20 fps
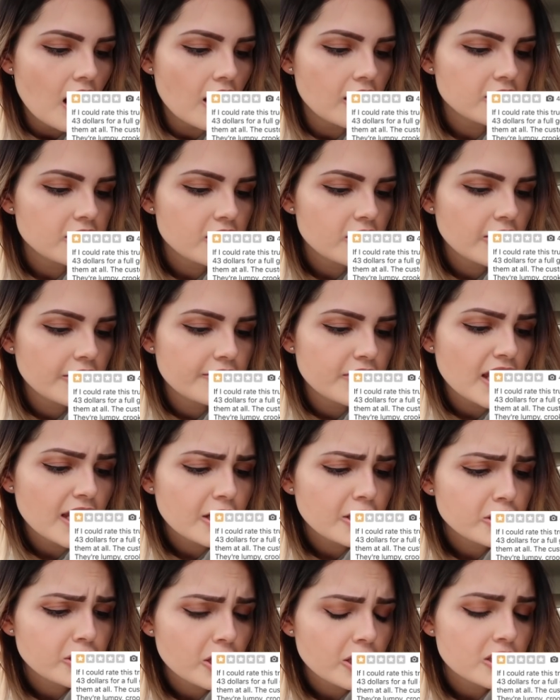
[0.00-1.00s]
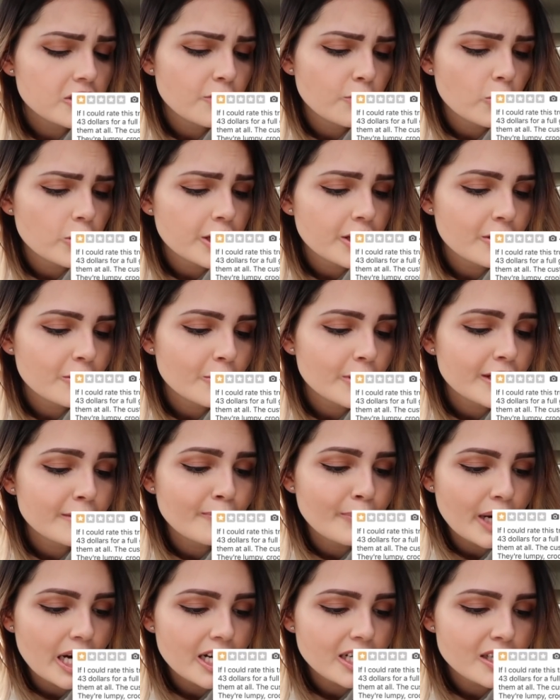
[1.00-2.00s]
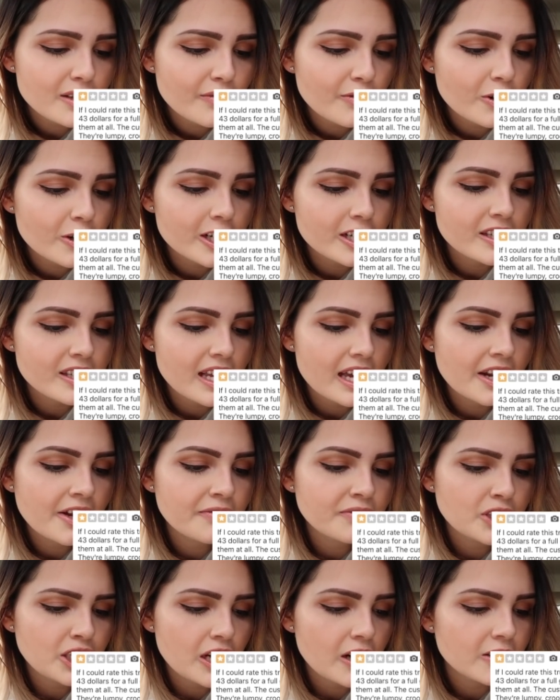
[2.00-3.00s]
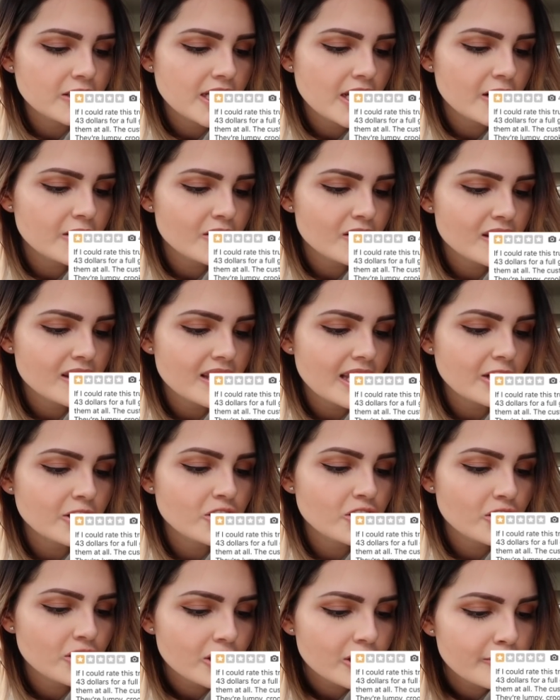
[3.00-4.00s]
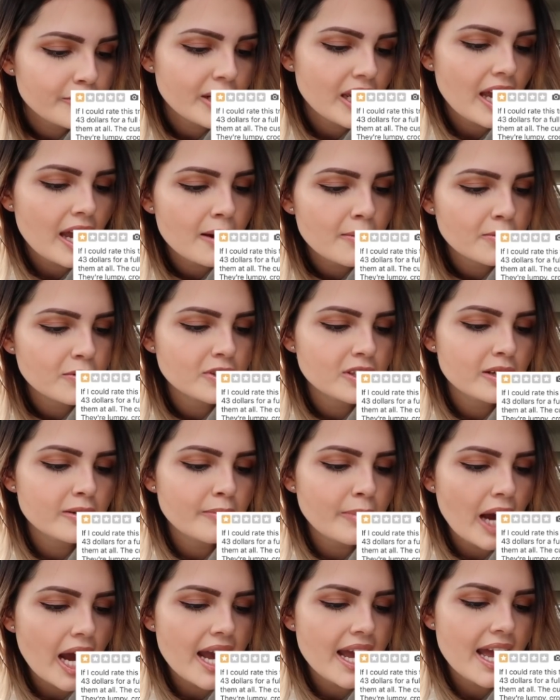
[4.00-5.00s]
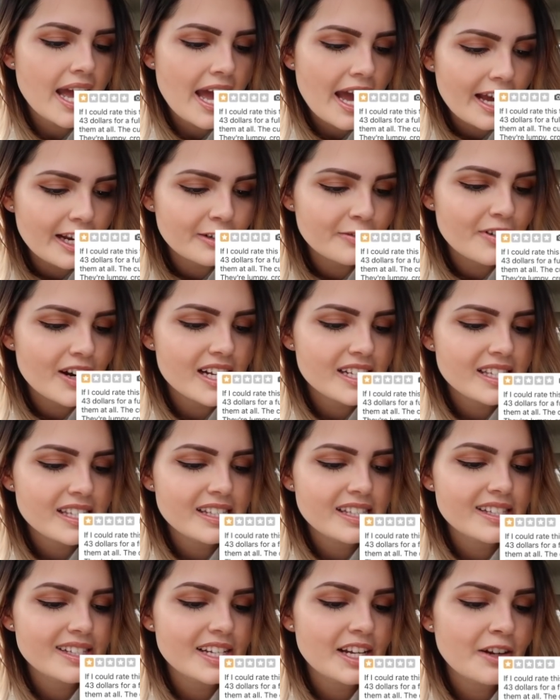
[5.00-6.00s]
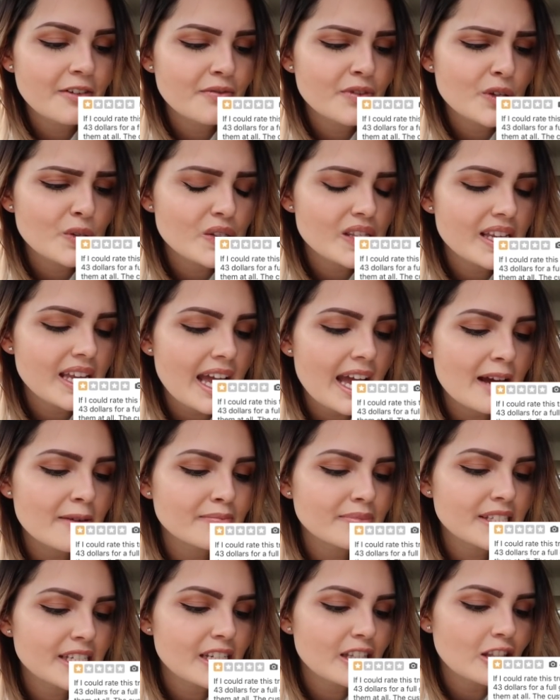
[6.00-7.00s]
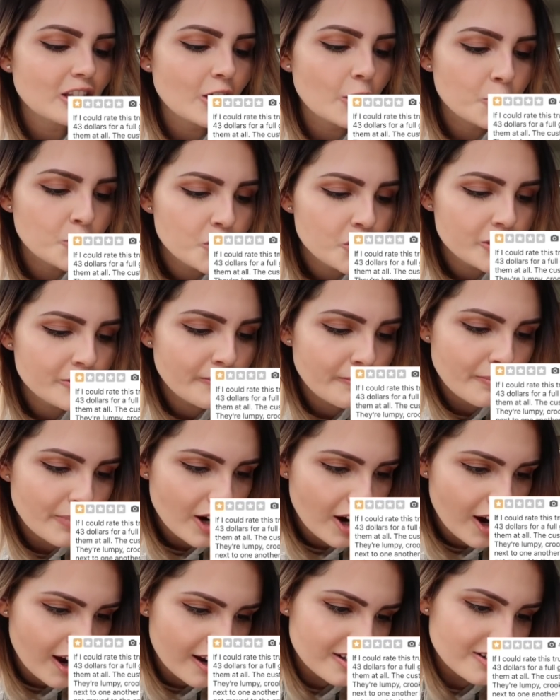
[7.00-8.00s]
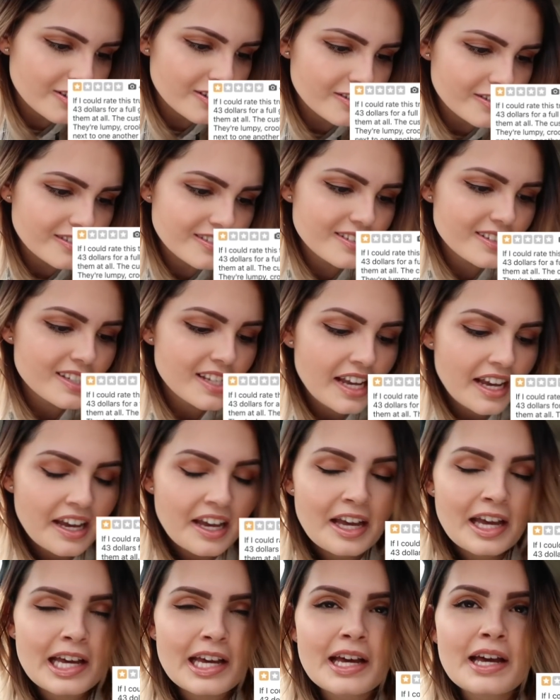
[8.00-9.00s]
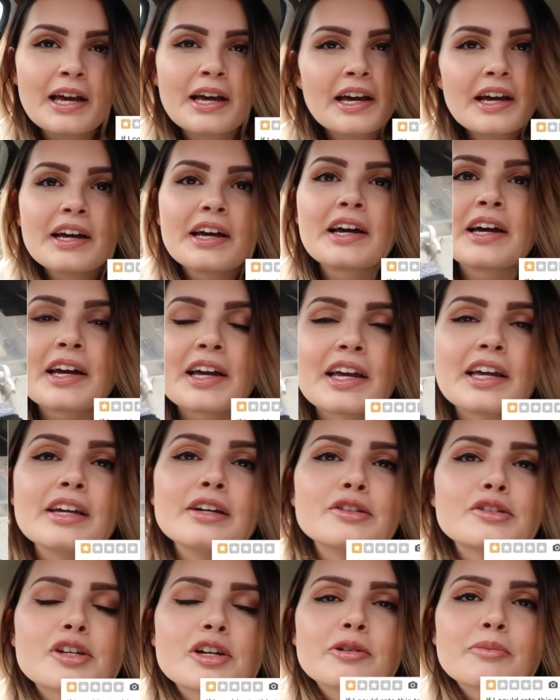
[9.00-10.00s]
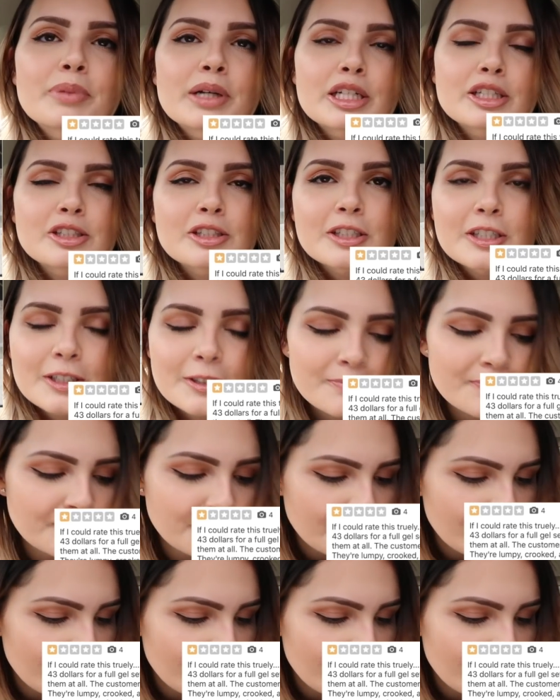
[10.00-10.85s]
Also, if they could charge 43 bucks for a set of gel nails, they should be able to buy hand rests instead of using empty lotion bottles. Insert picture.